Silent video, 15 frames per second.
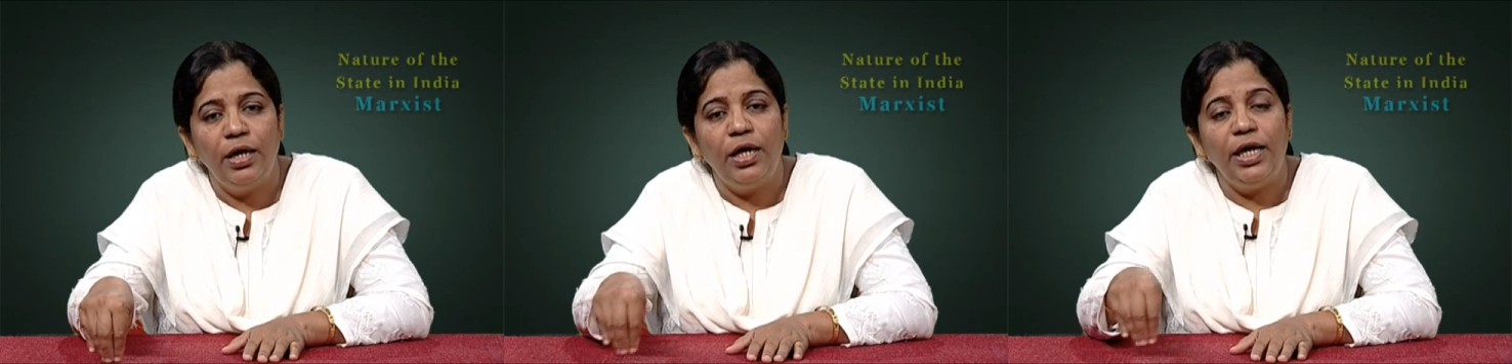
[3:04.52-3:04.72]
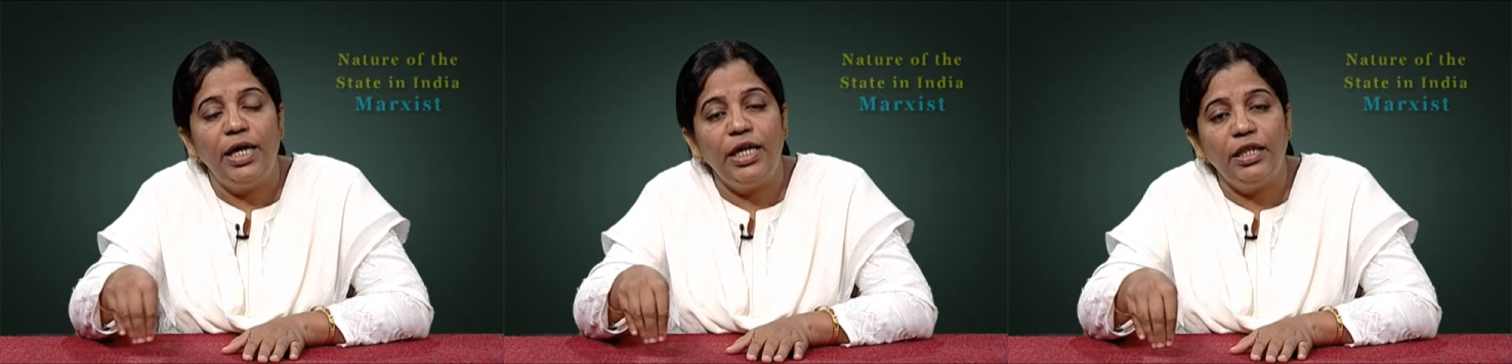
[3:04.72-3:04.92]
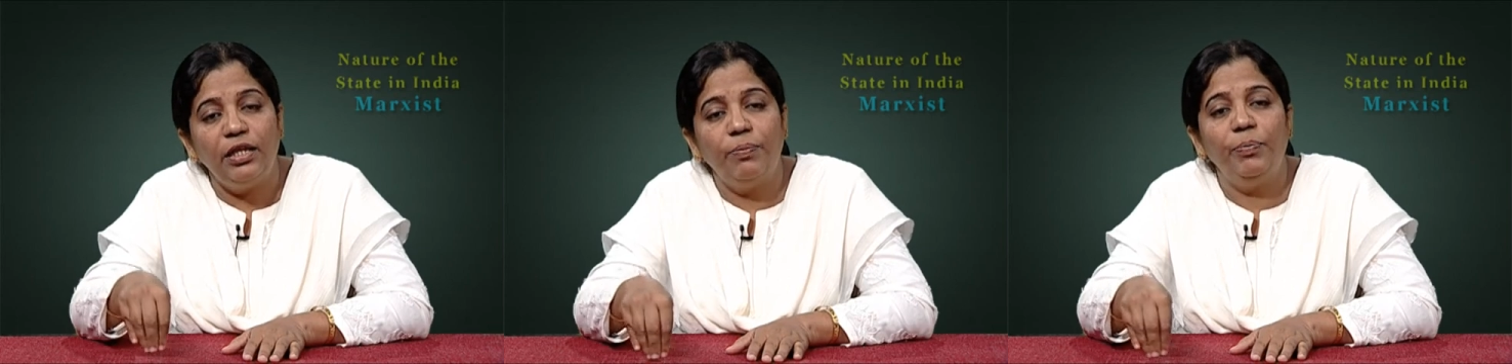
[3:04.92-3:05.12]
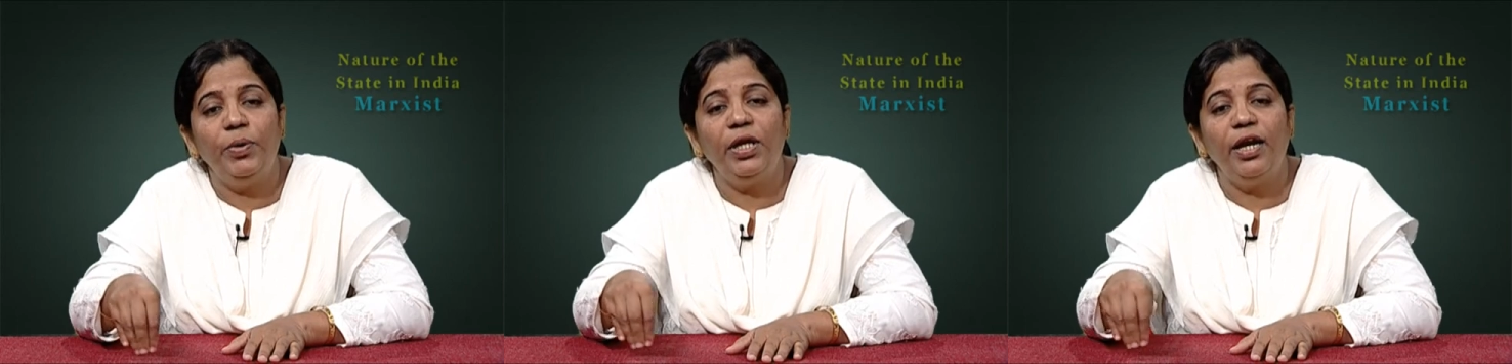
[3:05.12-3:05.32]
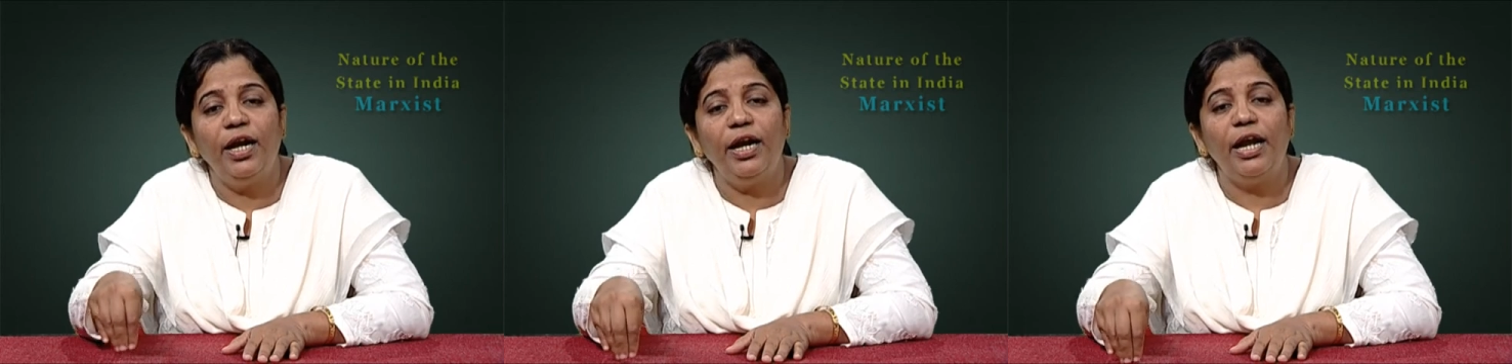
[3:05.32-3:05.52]
in the
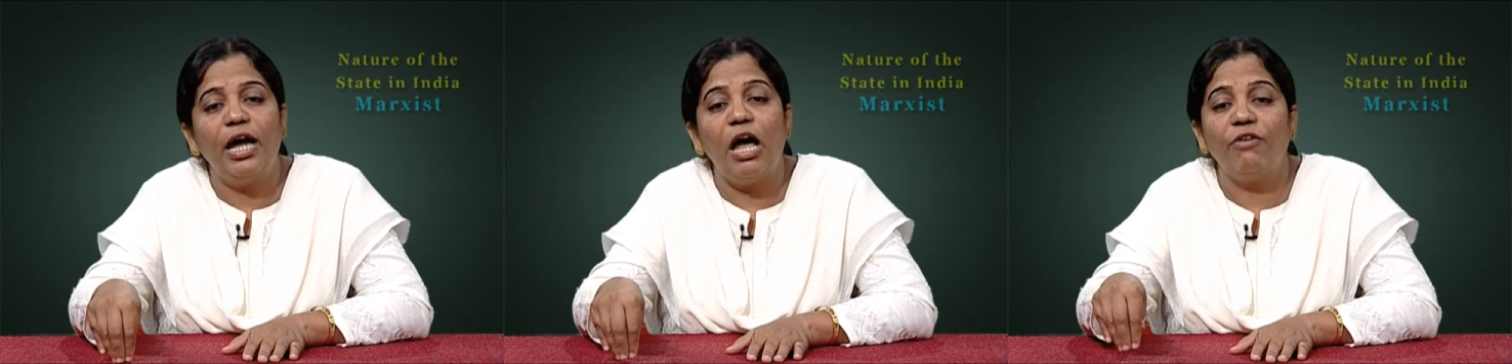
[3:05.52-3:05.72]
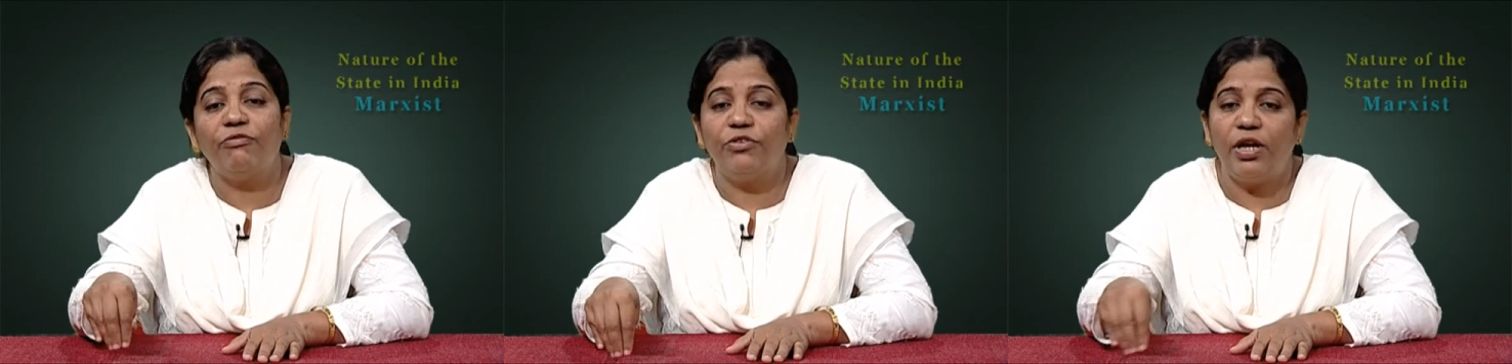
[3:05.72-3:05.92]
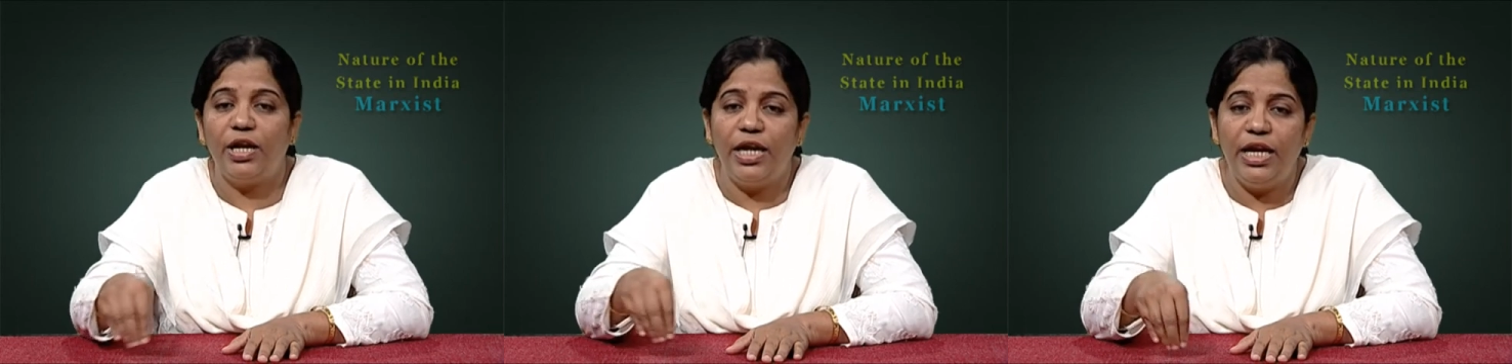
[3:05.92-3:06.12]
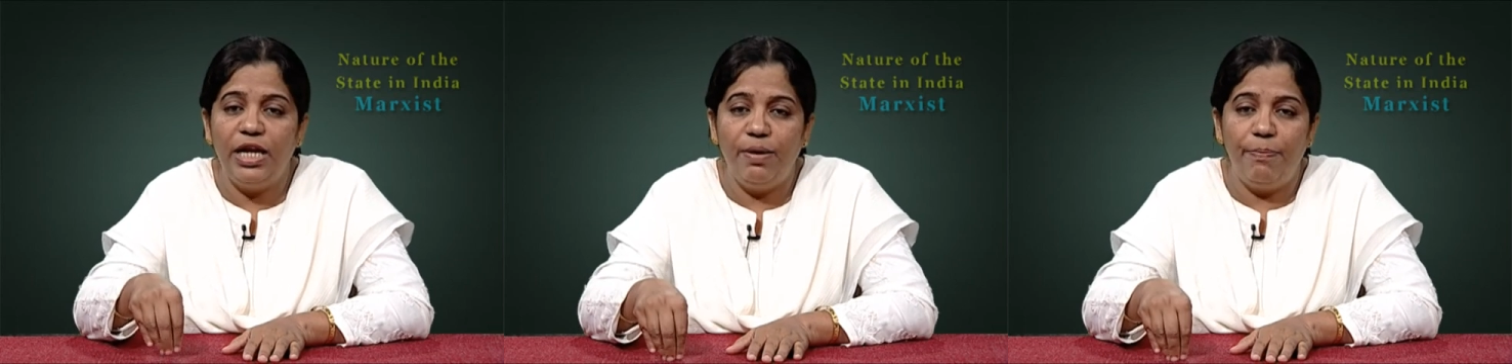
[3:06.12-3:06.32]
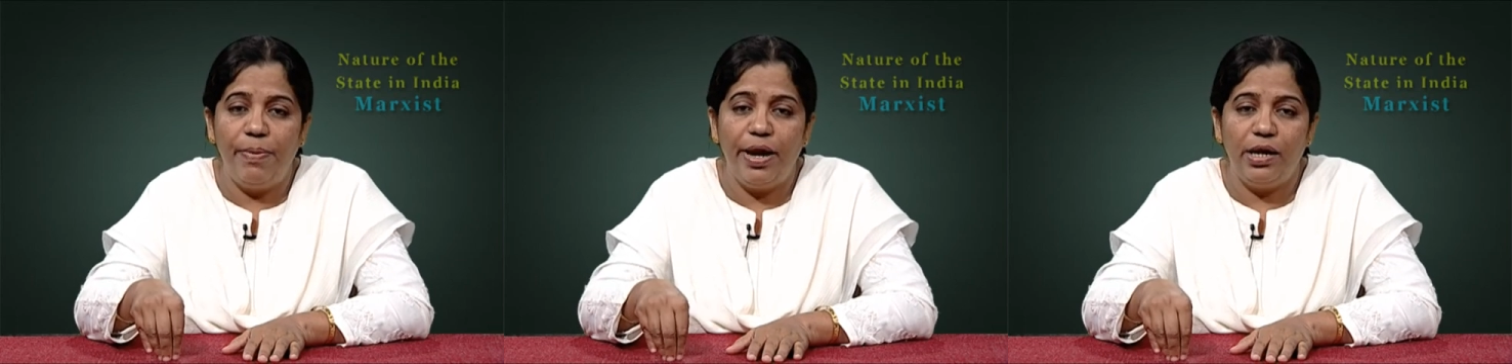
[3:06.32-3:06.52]
period after
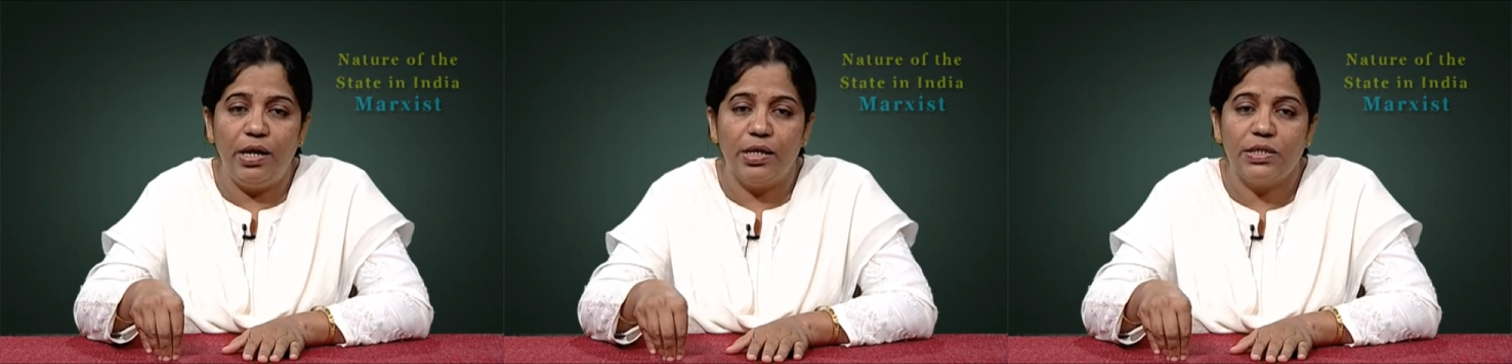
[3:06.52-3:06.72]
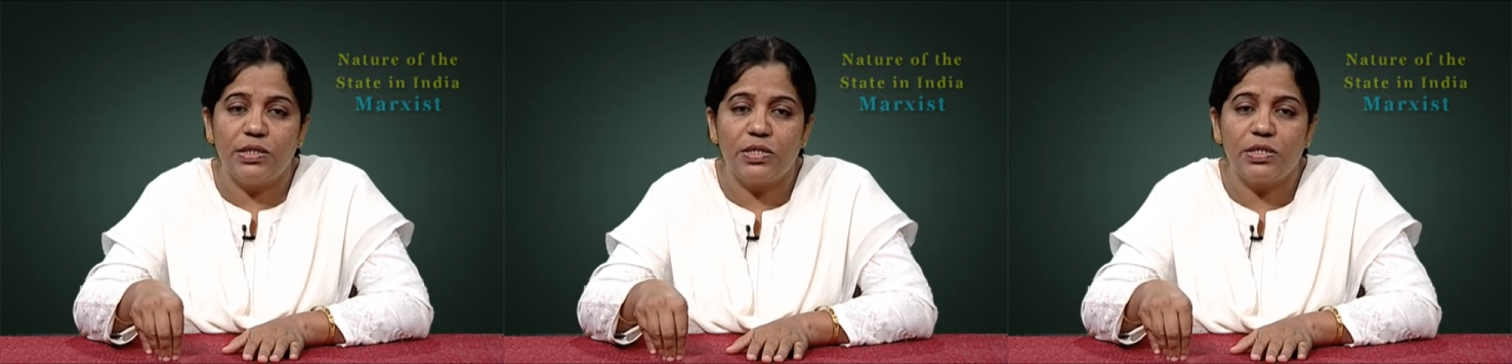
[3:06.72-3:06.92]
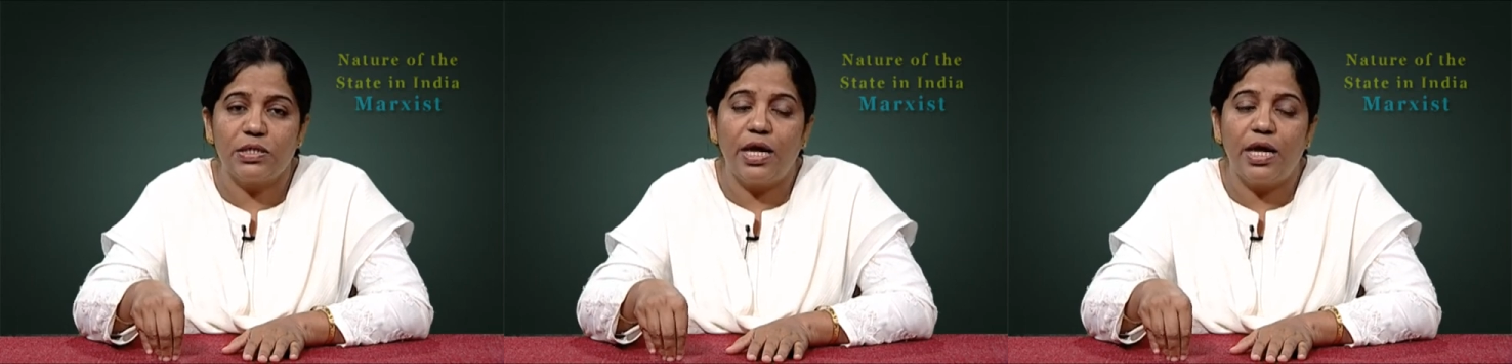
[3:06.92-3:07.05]
independence,